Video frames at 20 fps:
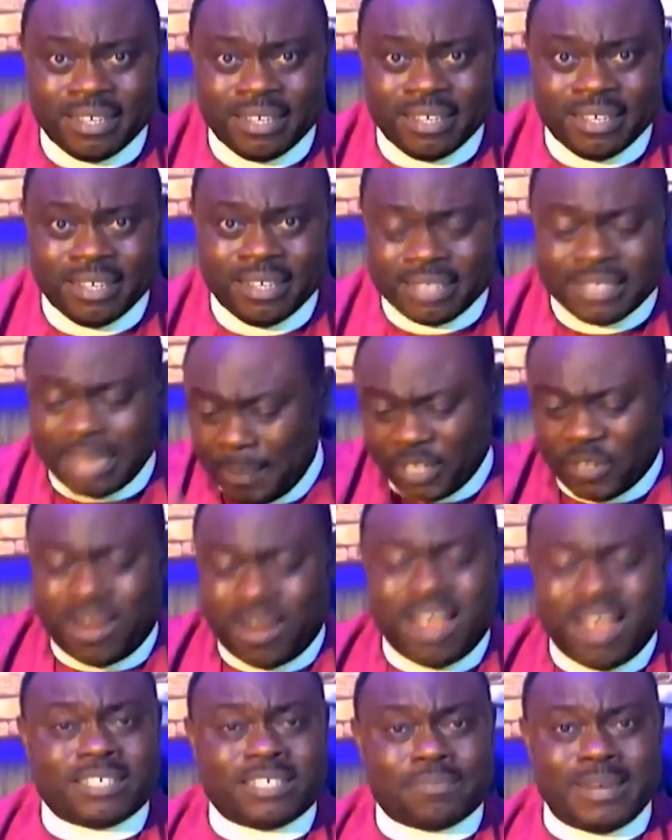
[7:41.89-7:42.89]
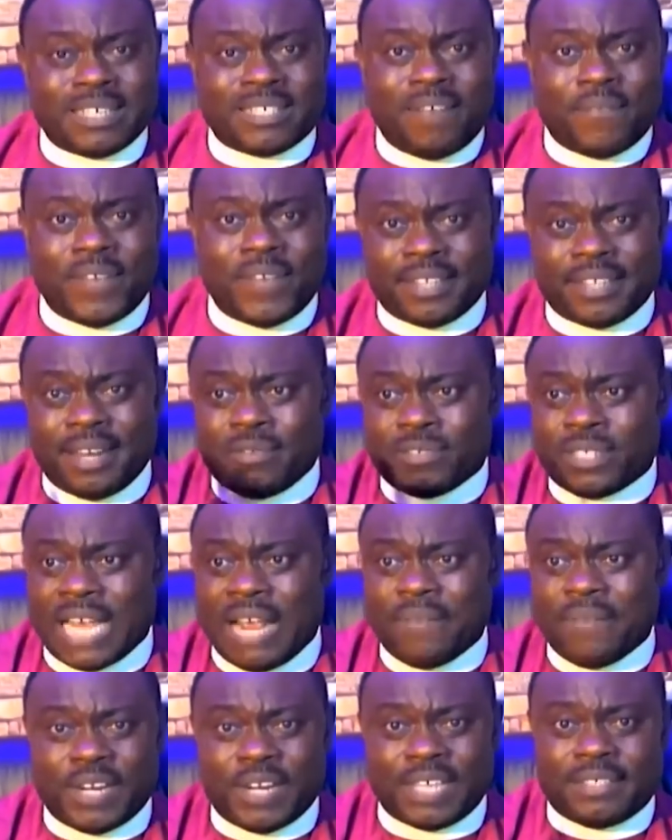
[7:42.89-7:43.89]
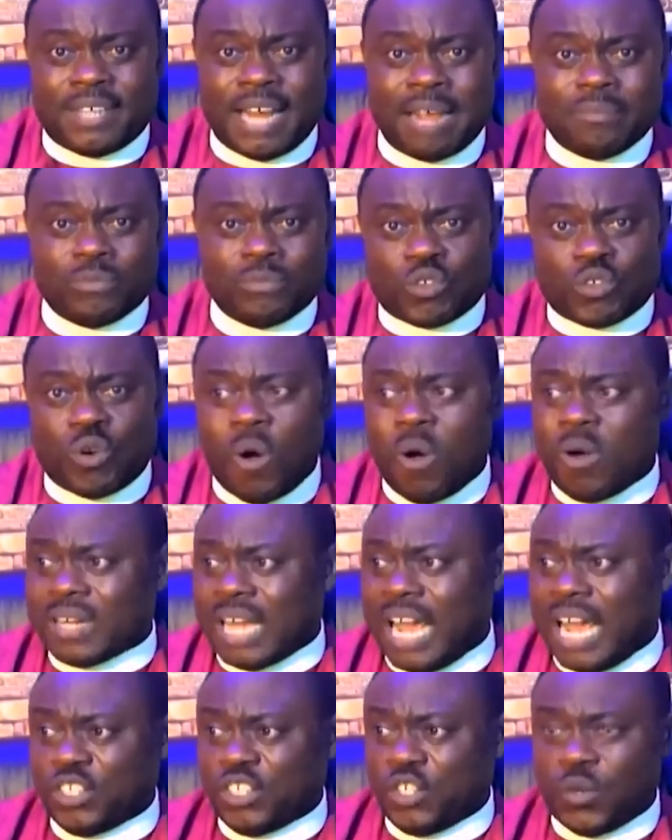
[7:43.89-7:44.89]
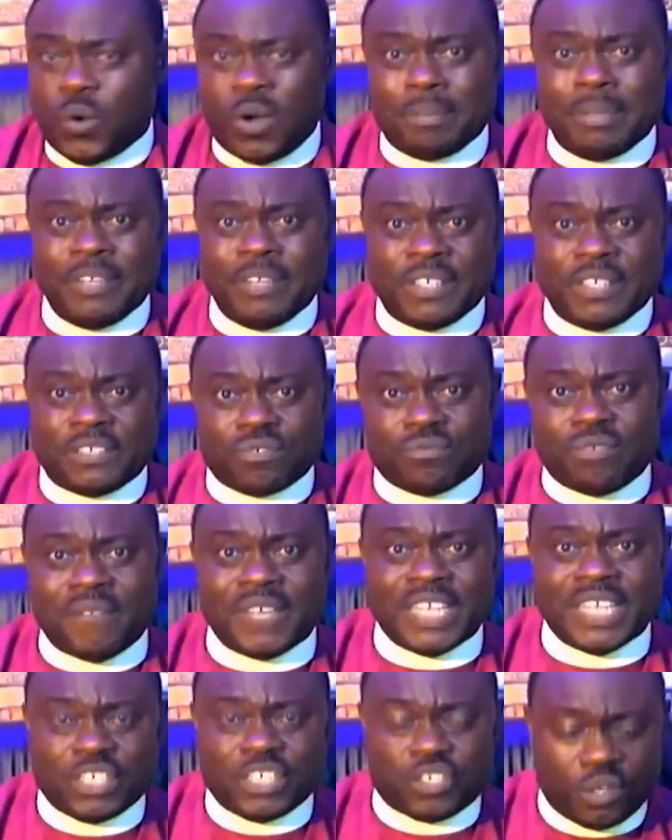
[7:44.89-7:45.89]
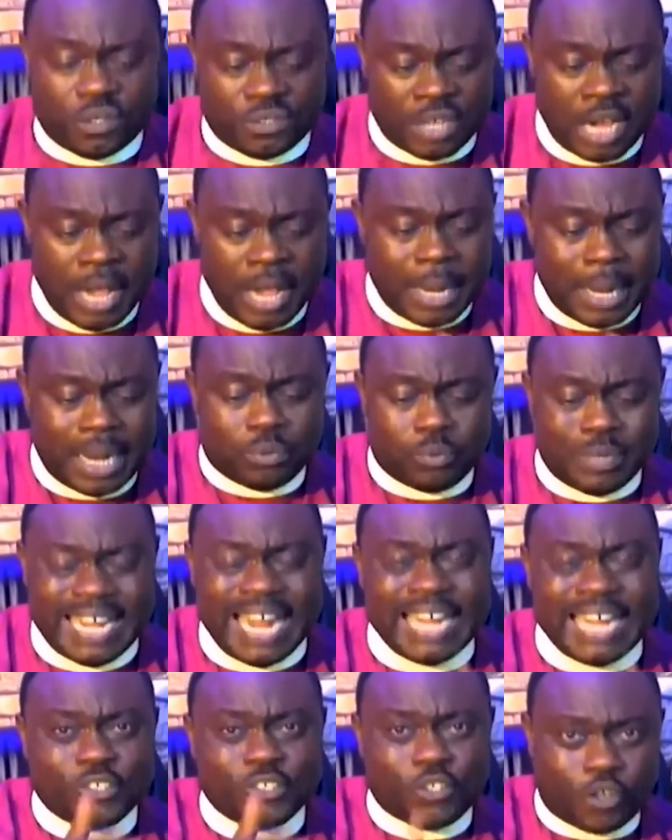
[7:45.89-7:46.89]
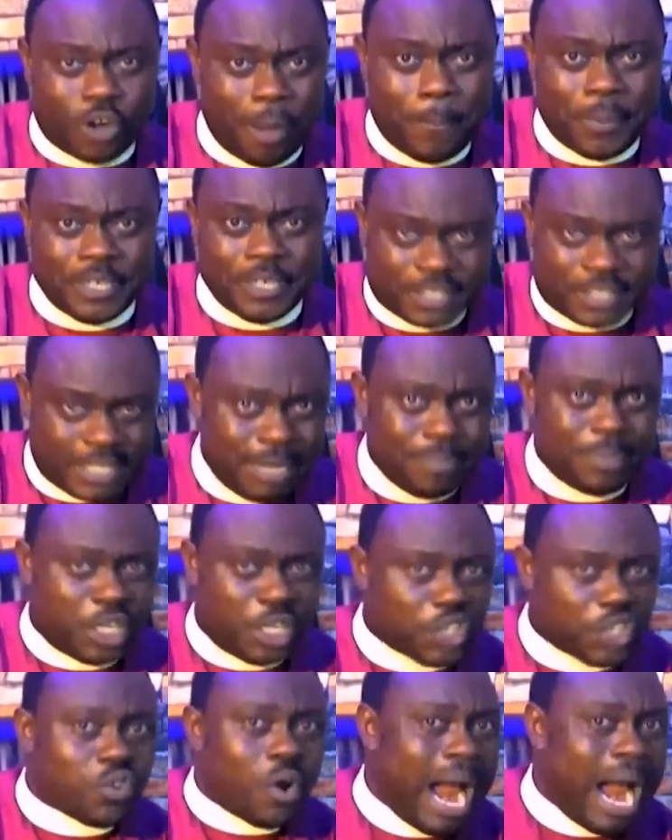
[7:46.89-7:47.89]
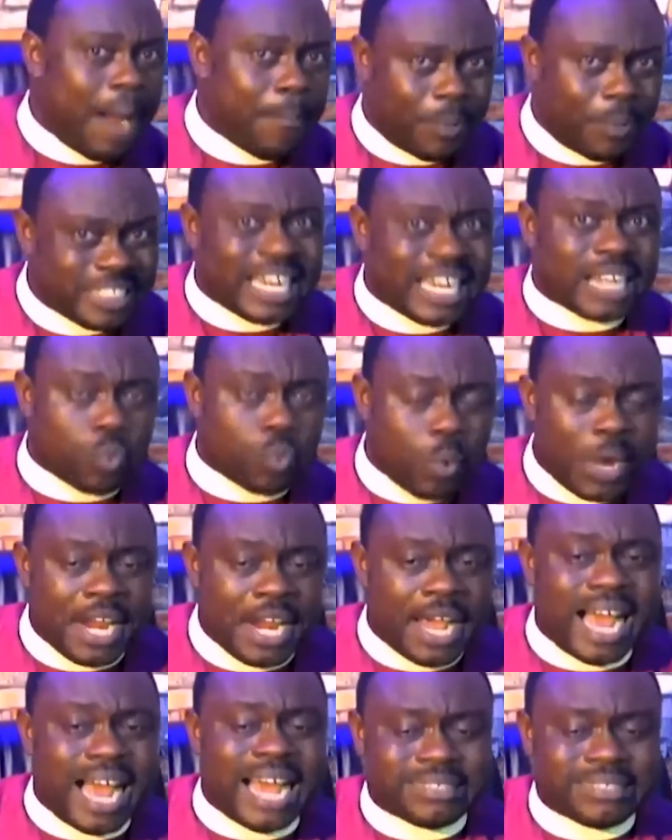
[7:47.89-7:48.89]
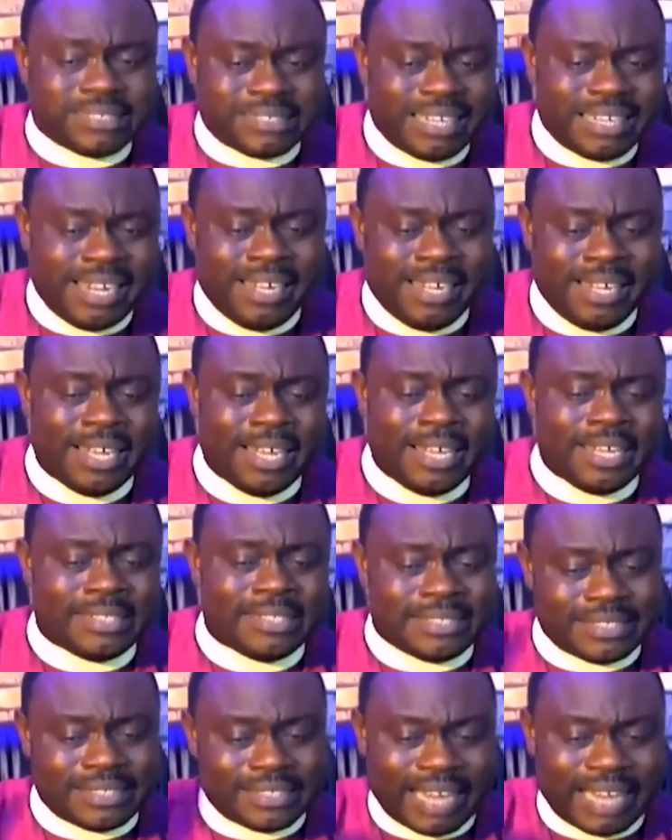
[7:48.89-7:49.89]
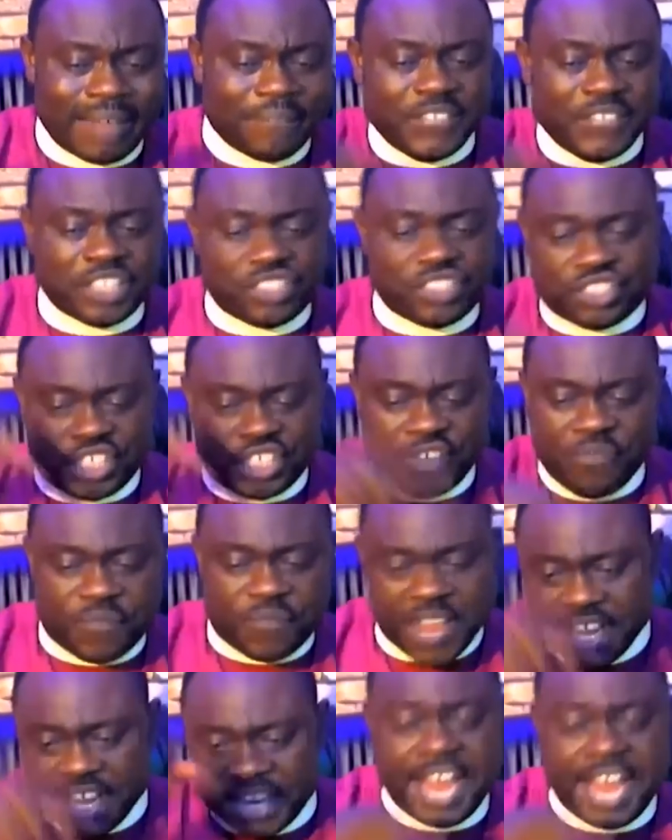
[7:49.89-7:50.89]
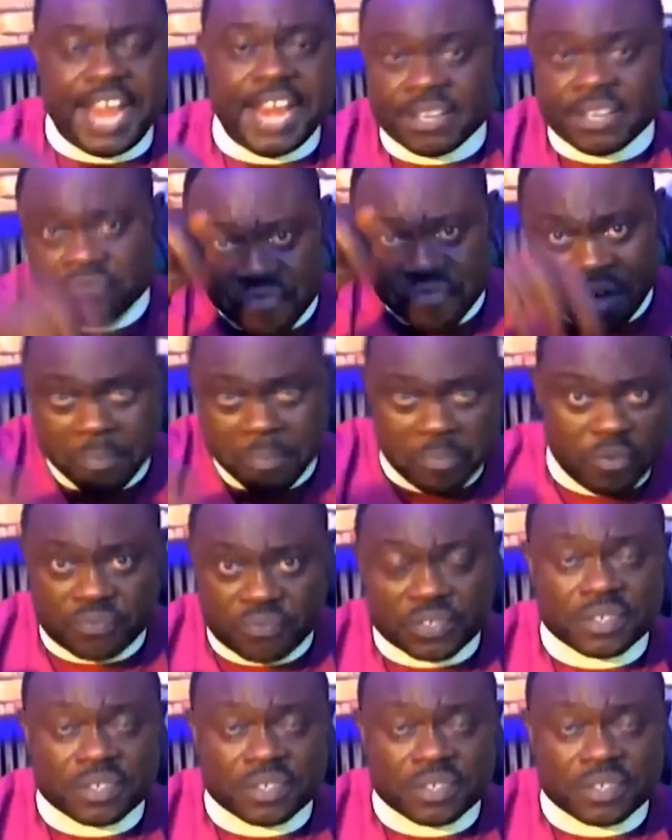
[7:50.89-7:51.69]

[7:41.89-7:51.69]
I begin to ask myself, I say, several times God has shown me these revelations, and when I drop it, it begin to happen that way. I see service chief again removed.